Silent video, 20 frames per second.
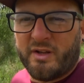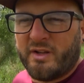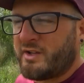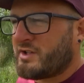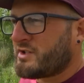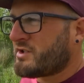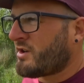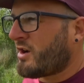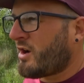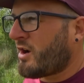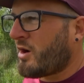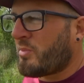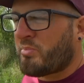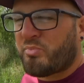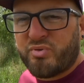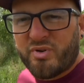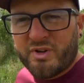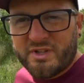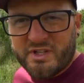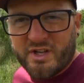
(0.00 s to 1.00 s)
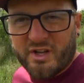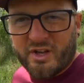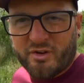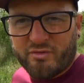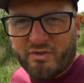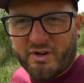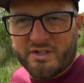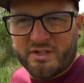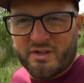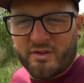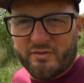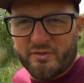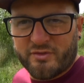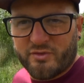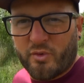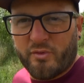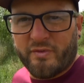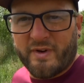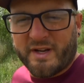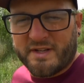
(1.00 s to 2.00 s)
It's a pretty aggressive
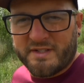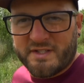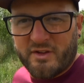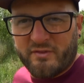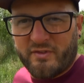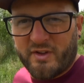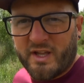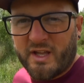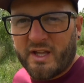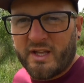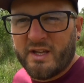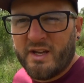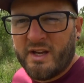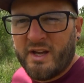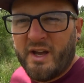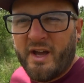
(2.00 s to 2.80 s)
sort of activity,